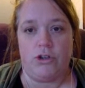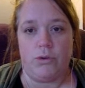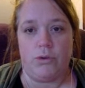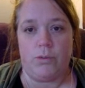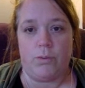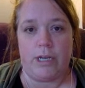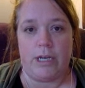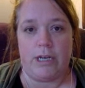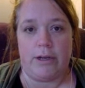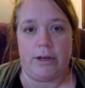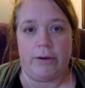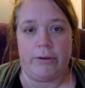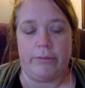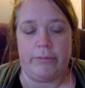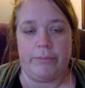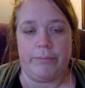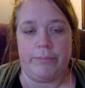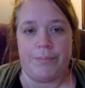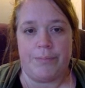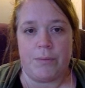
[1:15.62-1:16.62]
window.
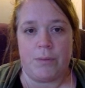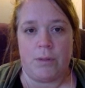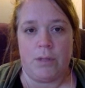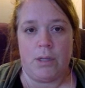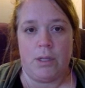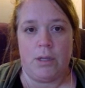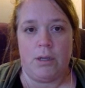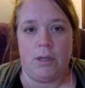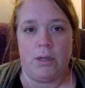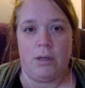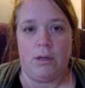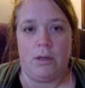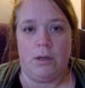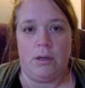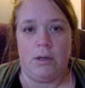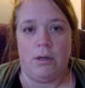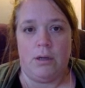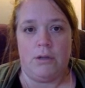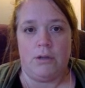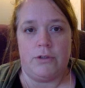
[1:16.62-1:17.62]

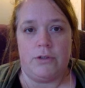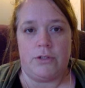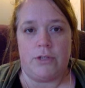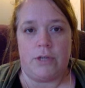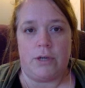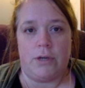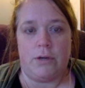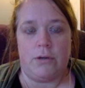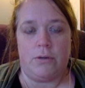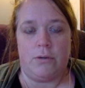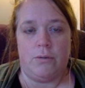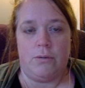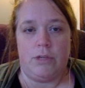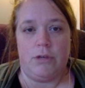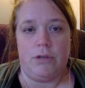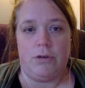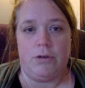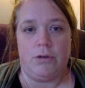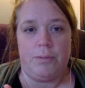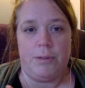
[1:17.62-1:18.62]
So when
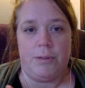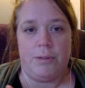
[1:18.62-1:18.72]
you open the